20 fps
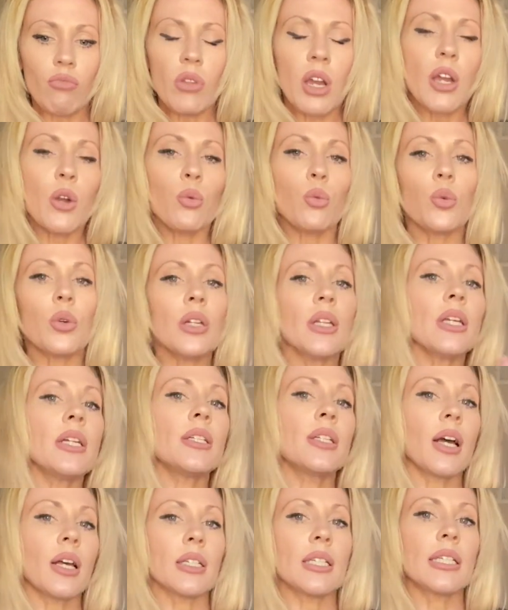it really
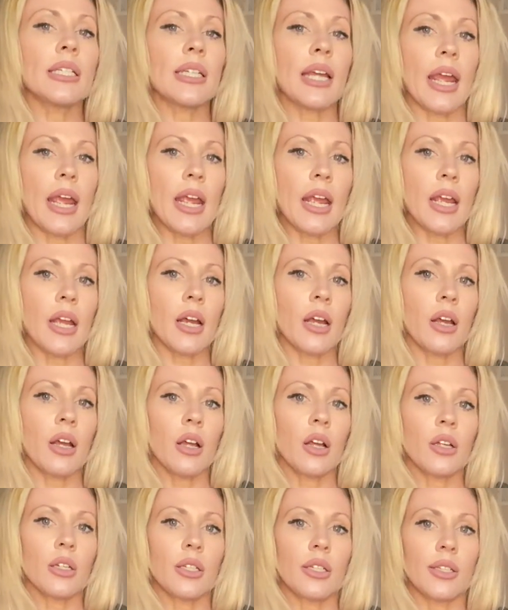does take
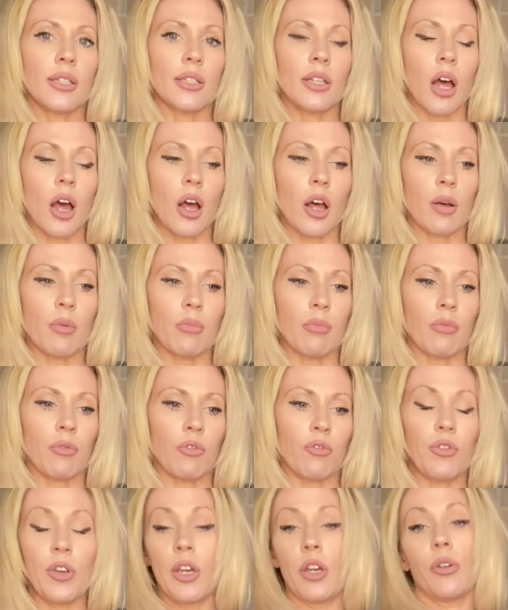some
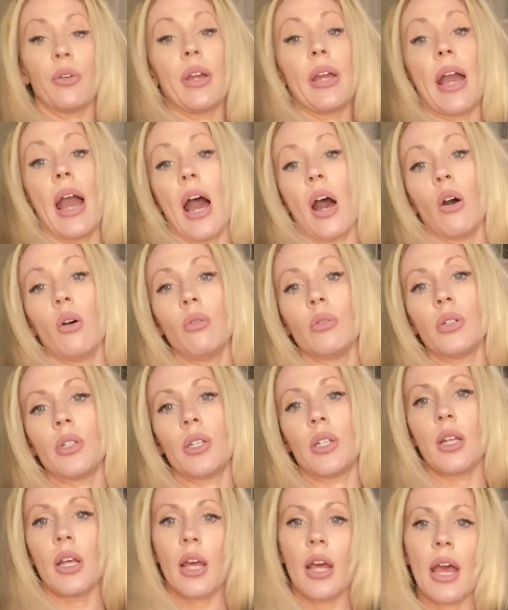figuring out
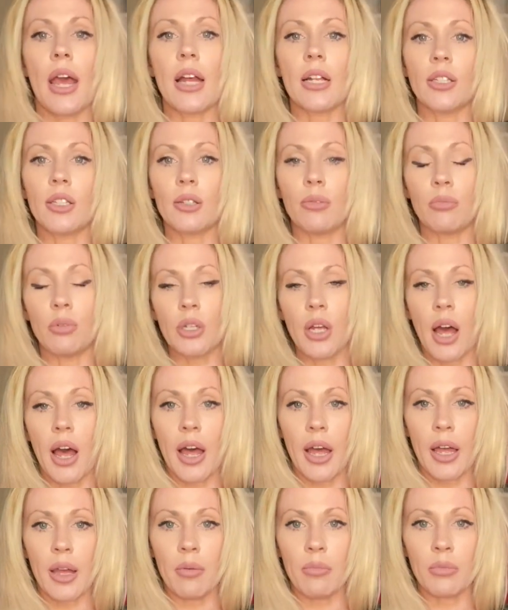and some
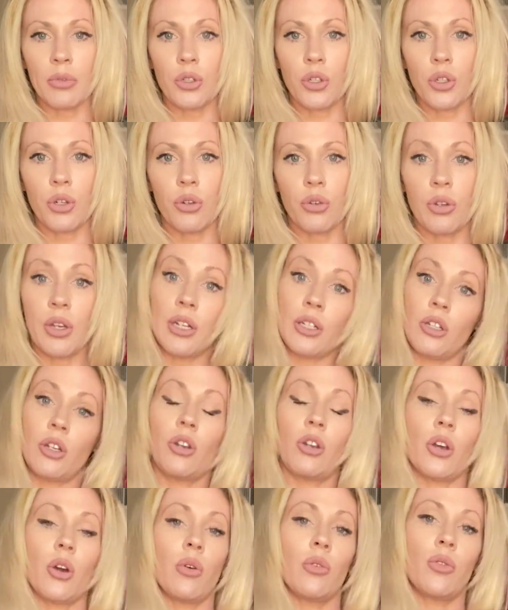time to get to
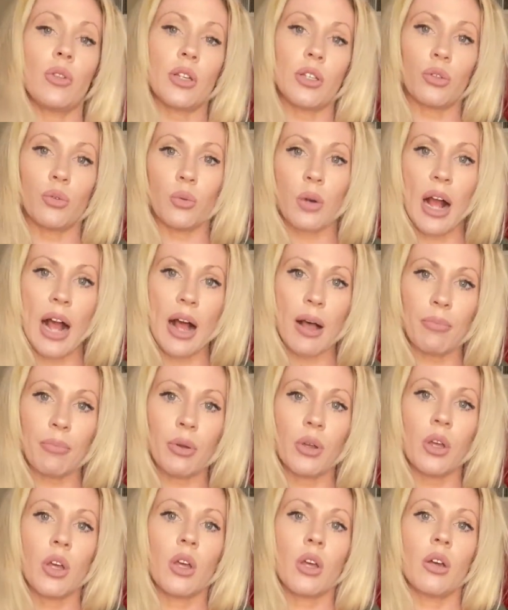know this wrap
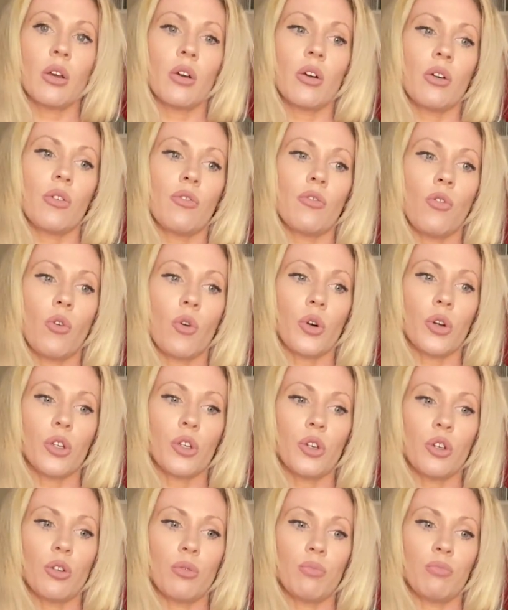for
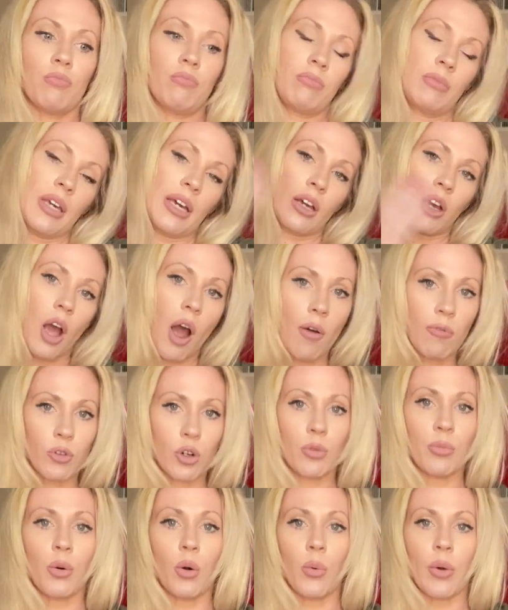you to get
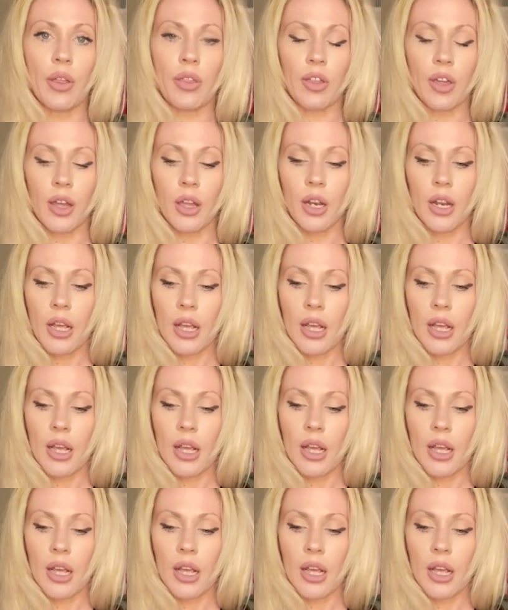comfortable with it.